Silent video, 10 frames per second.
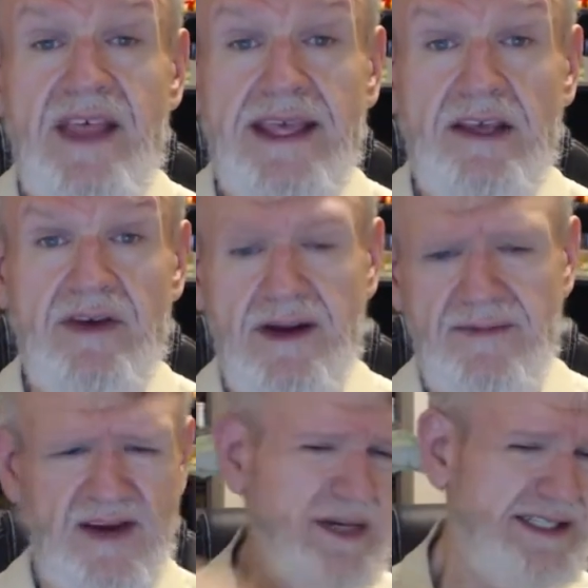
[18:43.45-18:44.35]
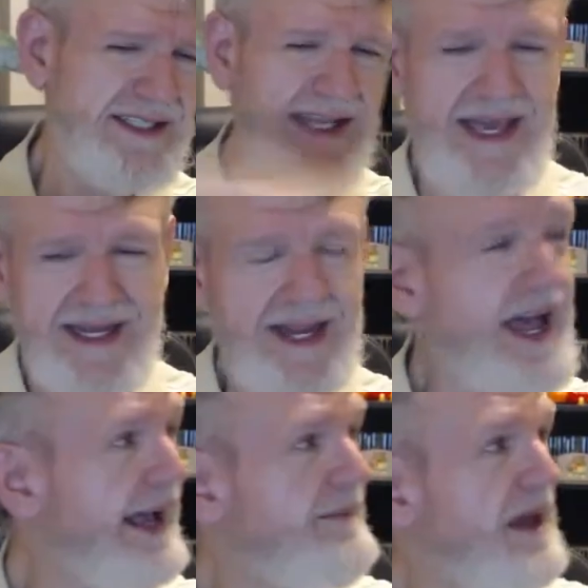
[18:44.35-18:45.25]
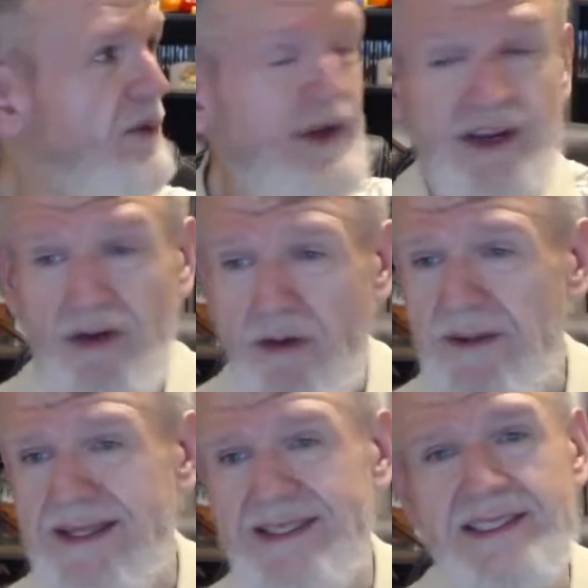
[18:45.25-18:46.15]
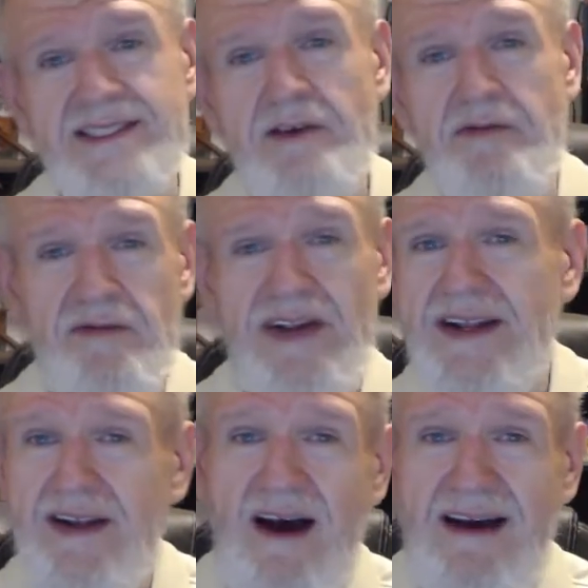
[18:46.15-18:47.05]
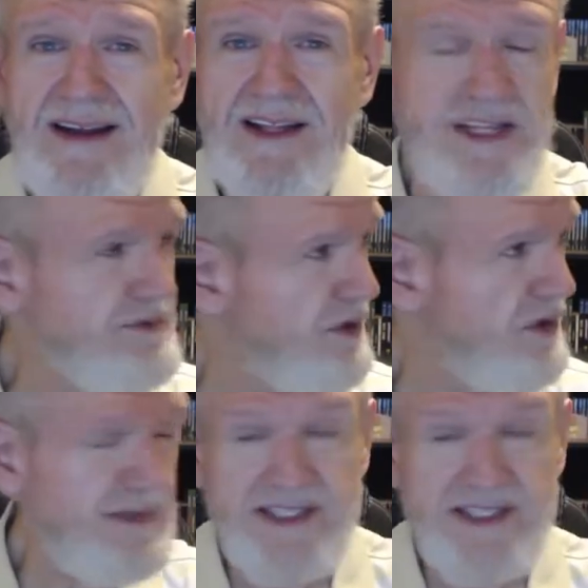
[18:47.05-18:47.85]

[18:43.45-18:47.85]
Thank you very, very much. God, I got my window open because it's so freaking hot in this room,